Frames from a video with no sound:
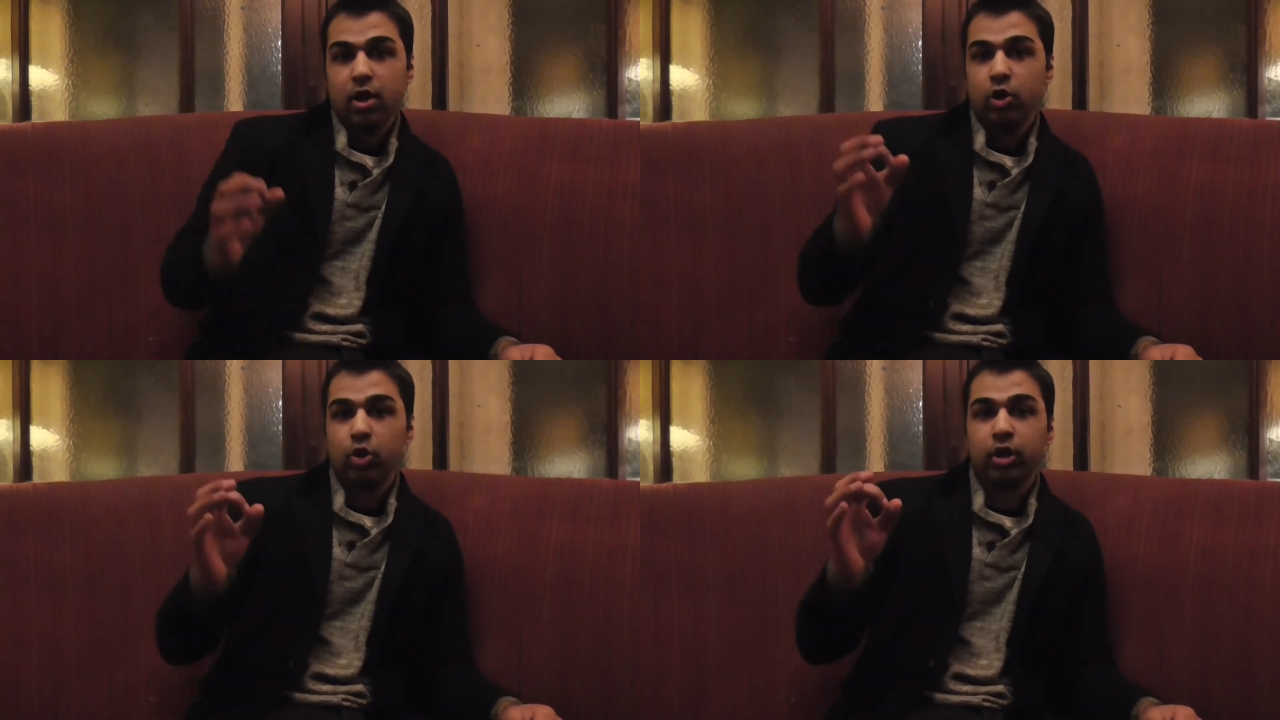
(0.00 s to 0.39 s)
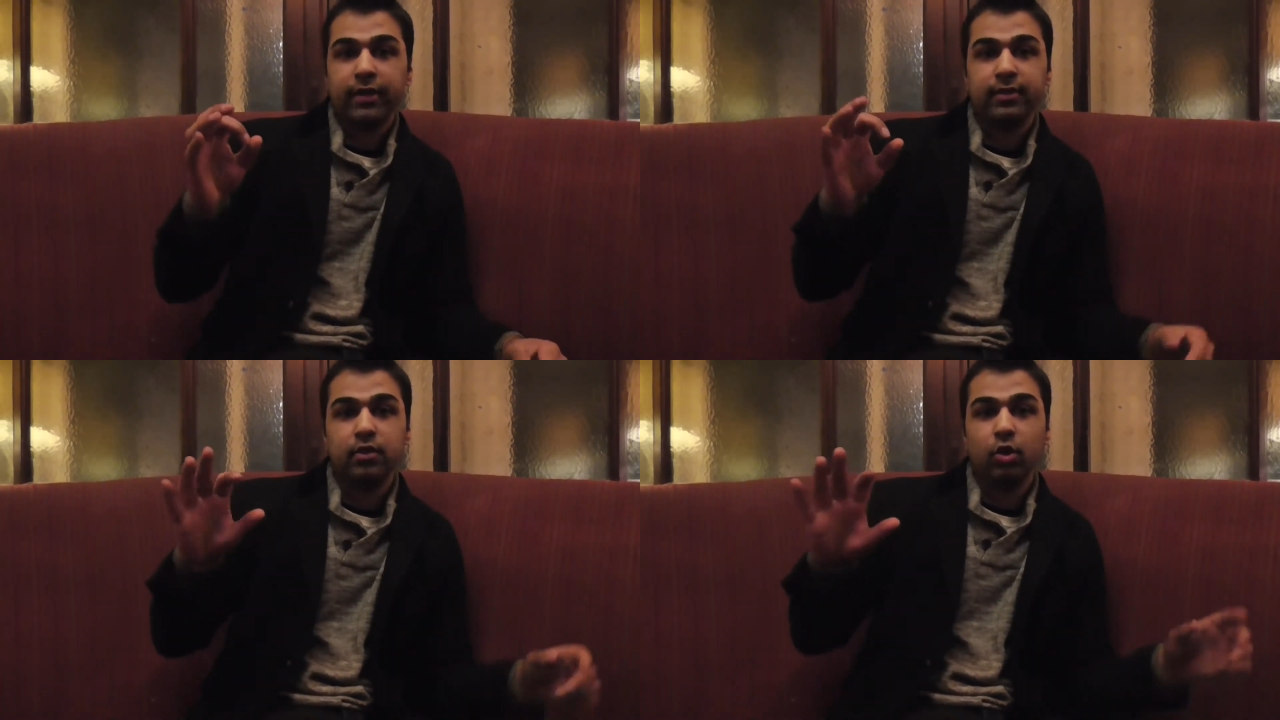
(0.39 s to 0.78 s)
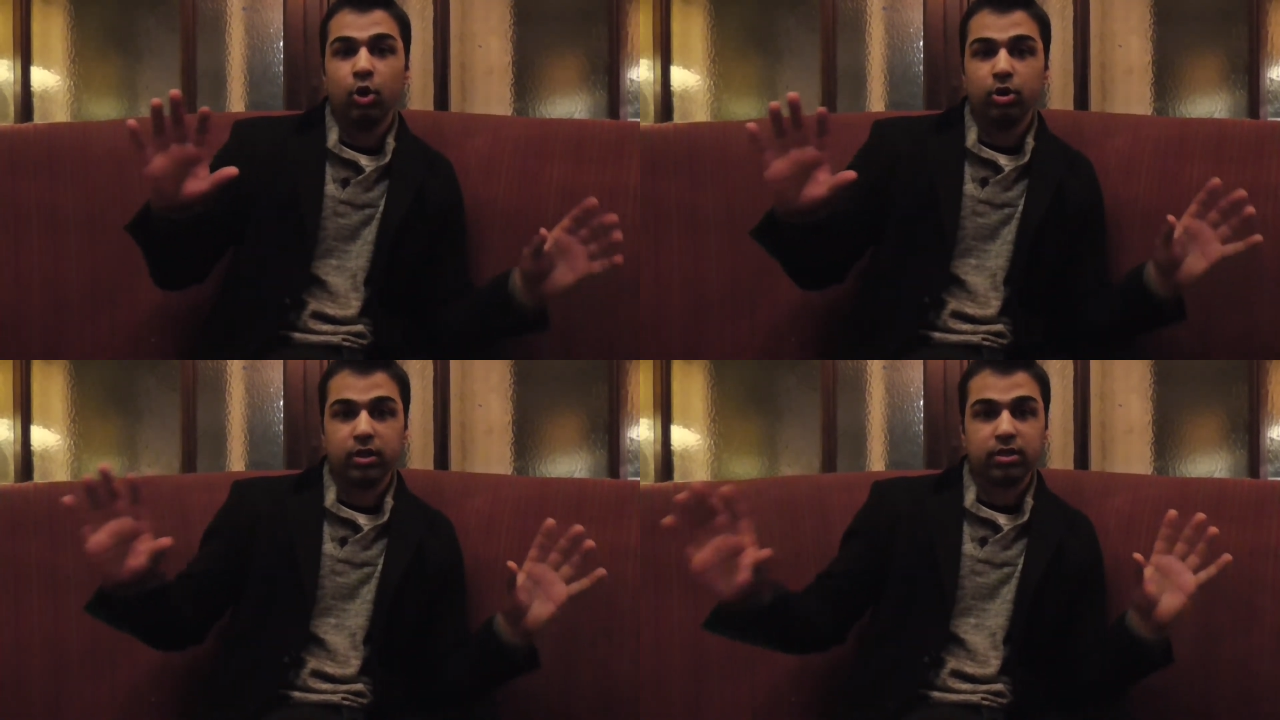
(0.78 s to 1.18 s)
Look at
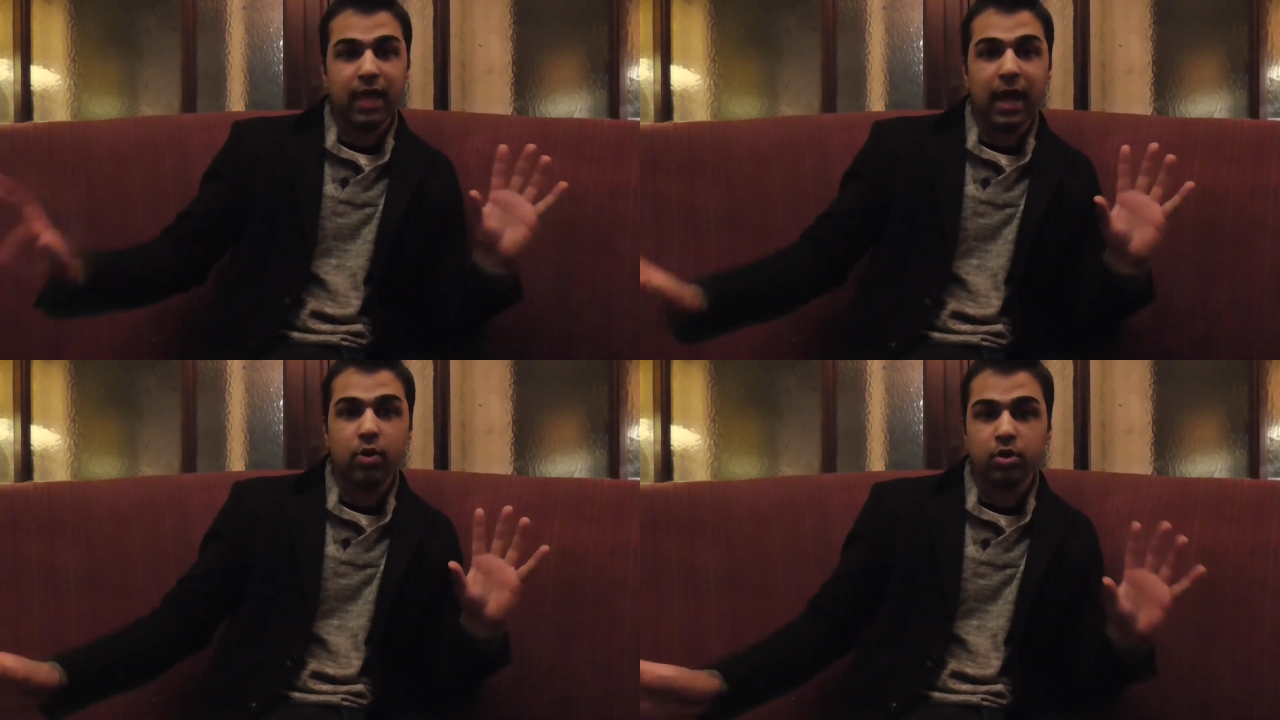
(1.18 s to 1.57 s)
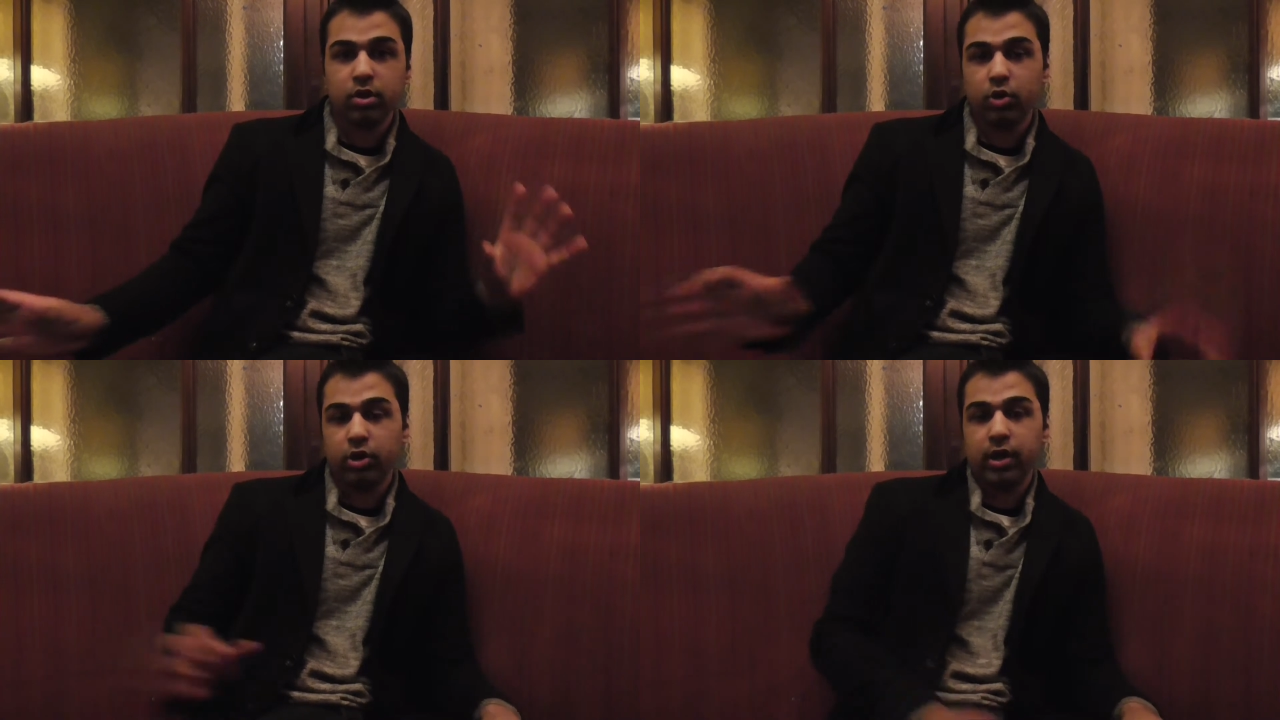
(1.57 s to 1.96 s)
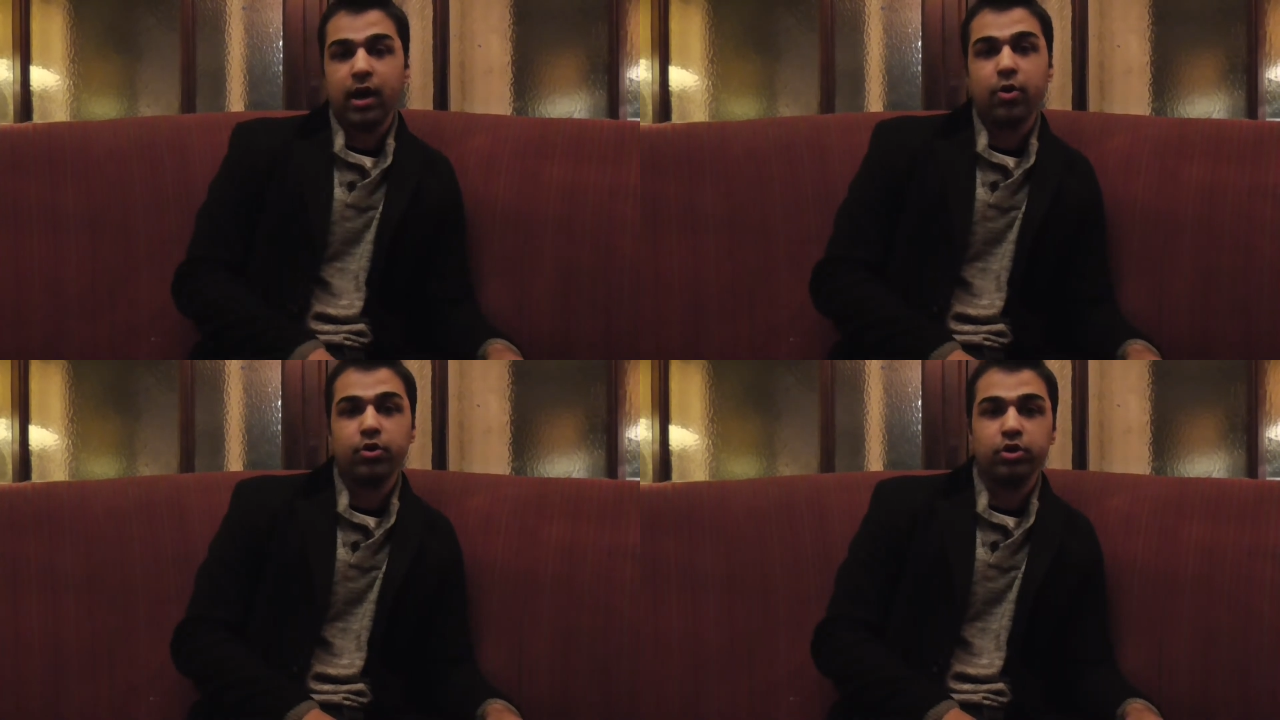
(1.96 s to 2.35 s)
all the sounds going
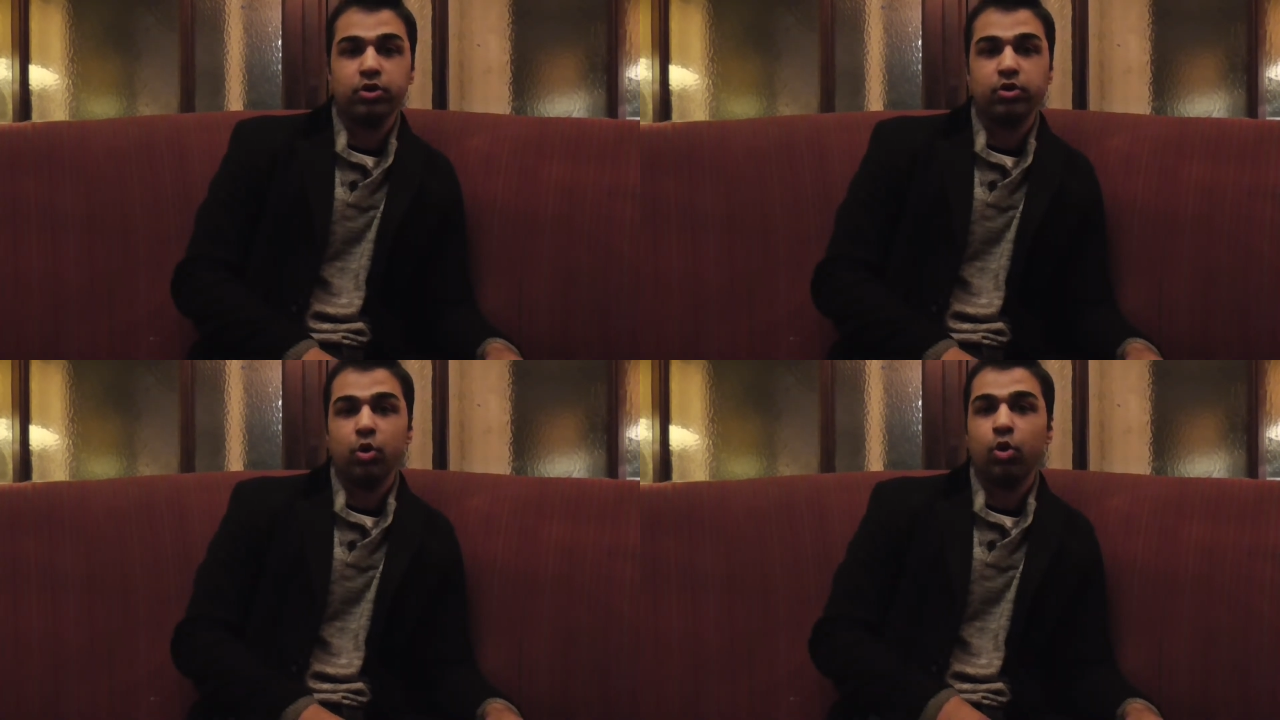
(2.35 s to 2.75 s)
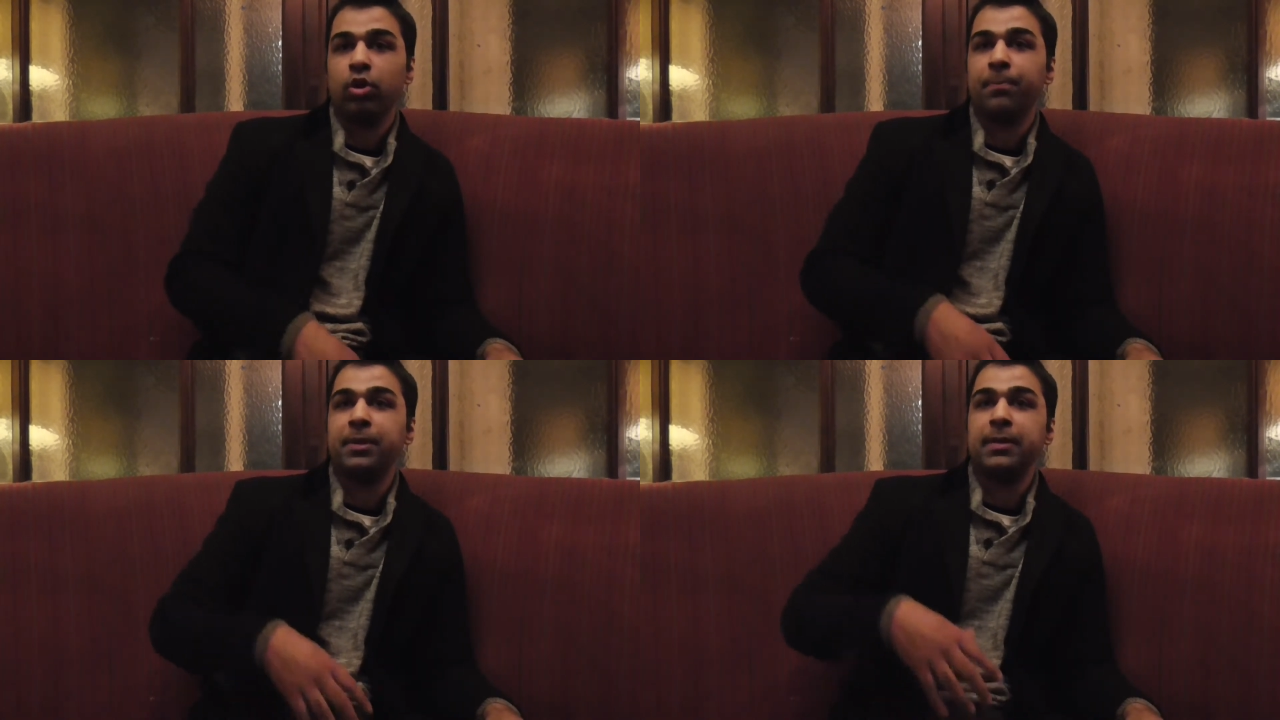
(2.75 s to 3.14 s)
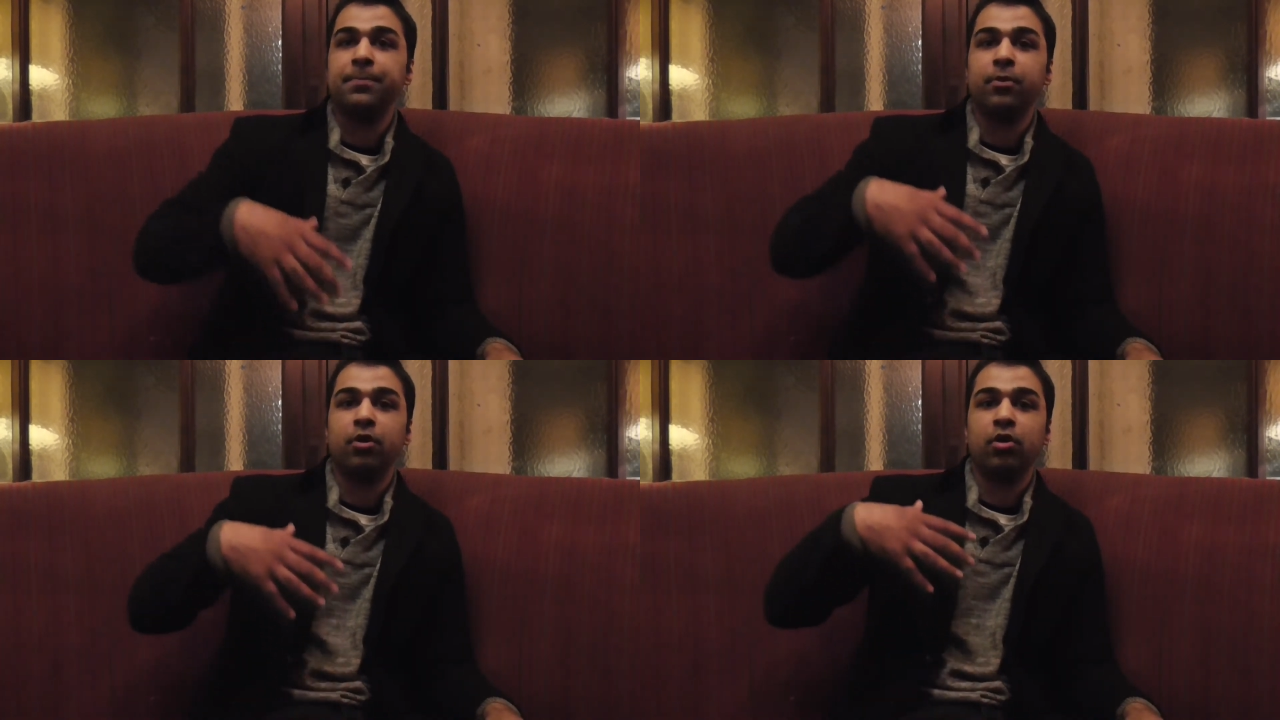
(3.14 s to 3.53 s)
around you, all the
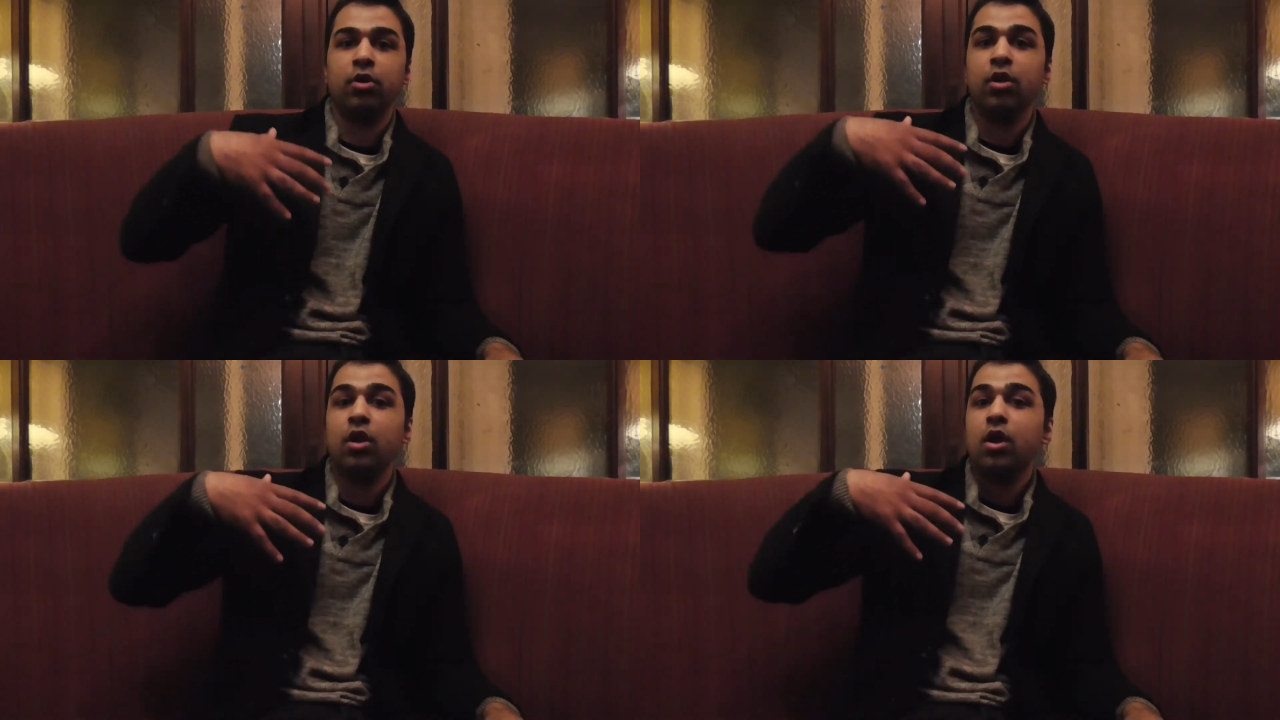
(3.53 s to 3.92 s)
people